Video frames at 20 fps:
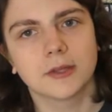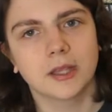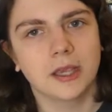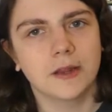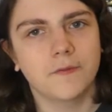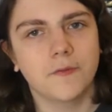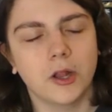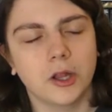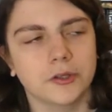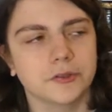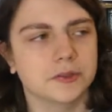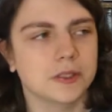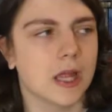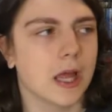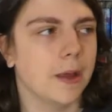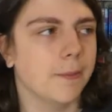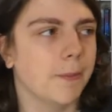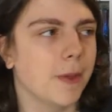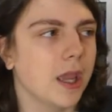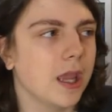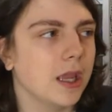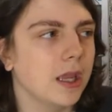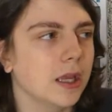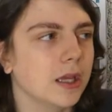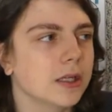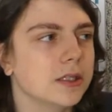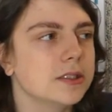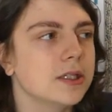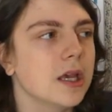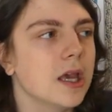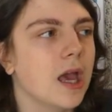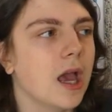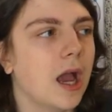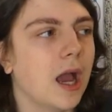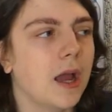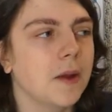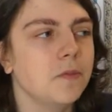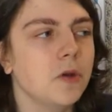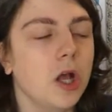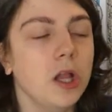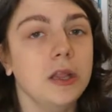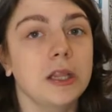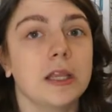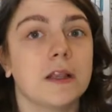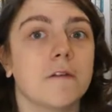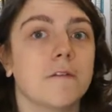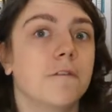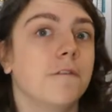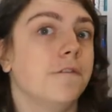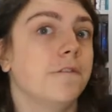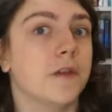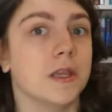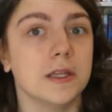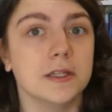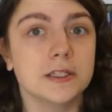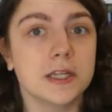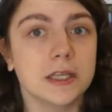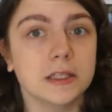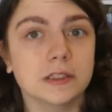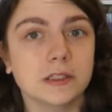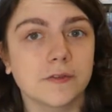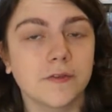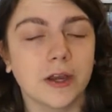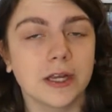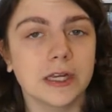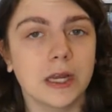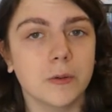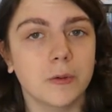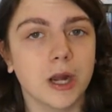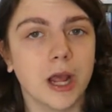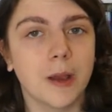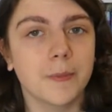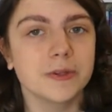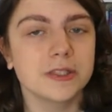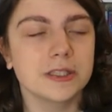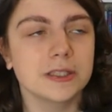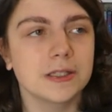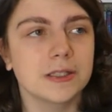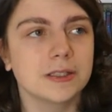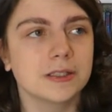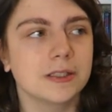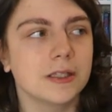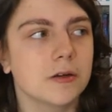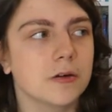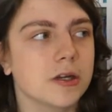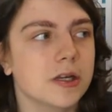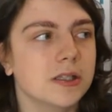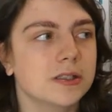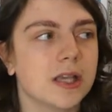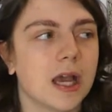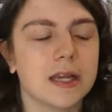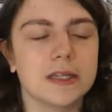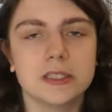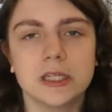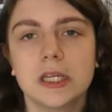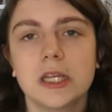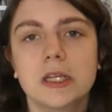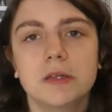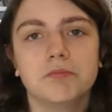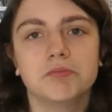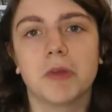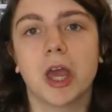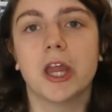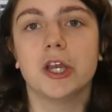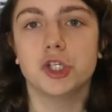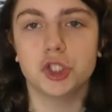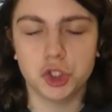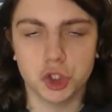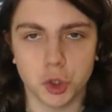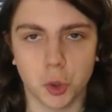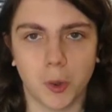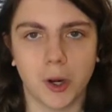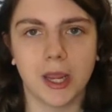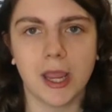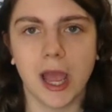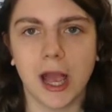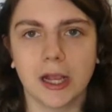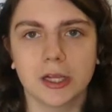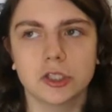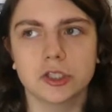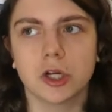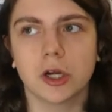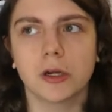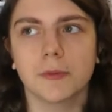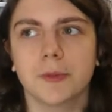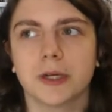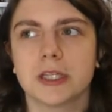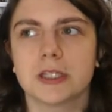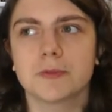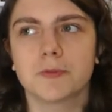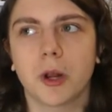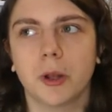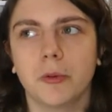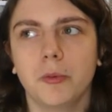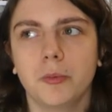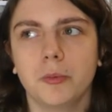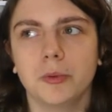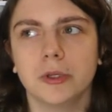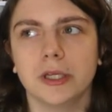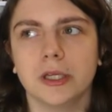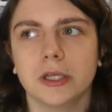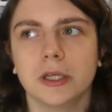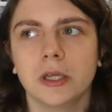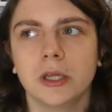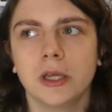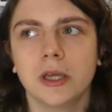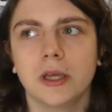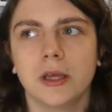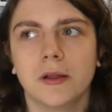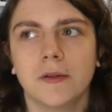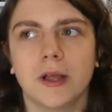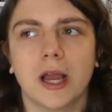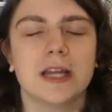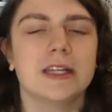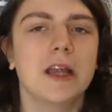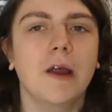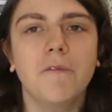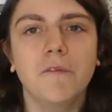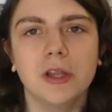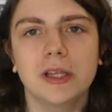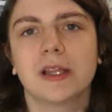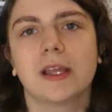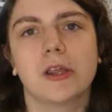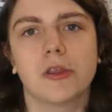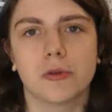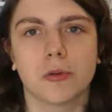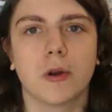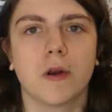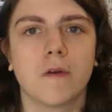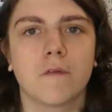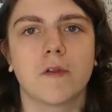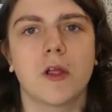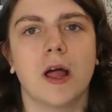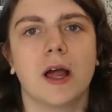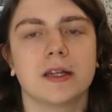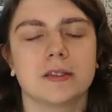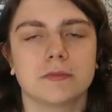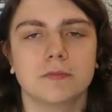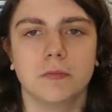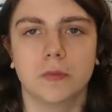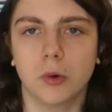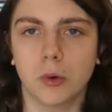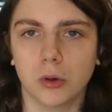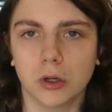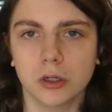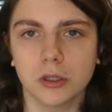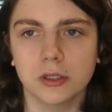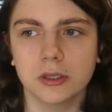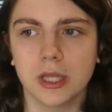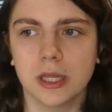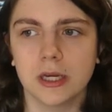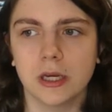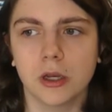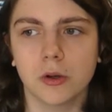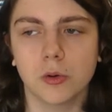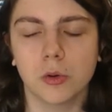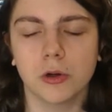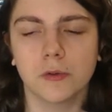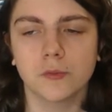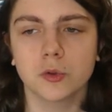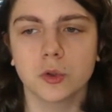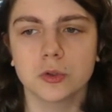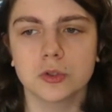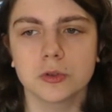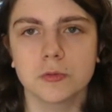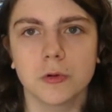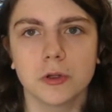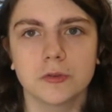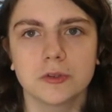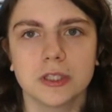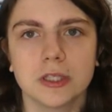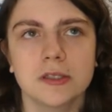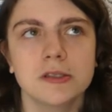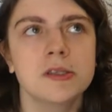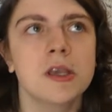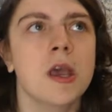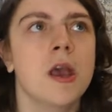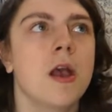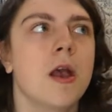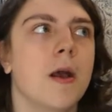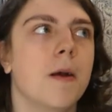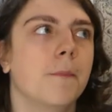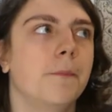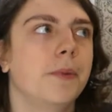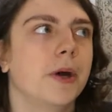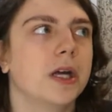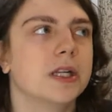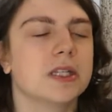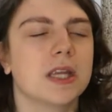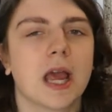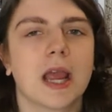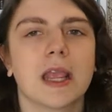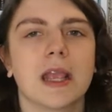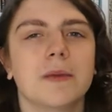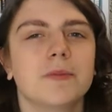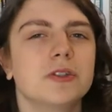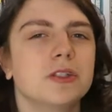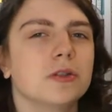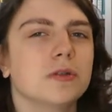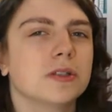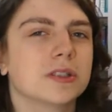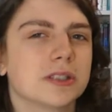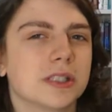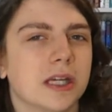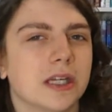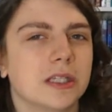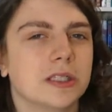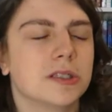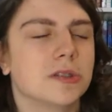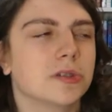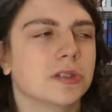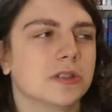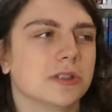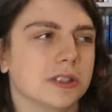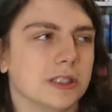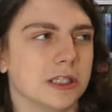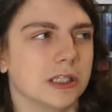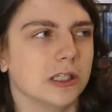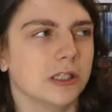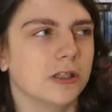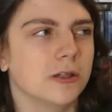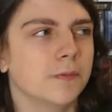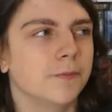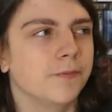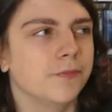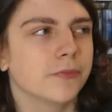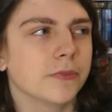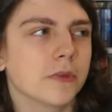it follows them. And I'm not, like, fiending to find out what happens in this series. I did enjoy ACOTAR, but it's probably... I definitely like Throne of Glass more than A Court of Thorns and Roses, but I am still excited to see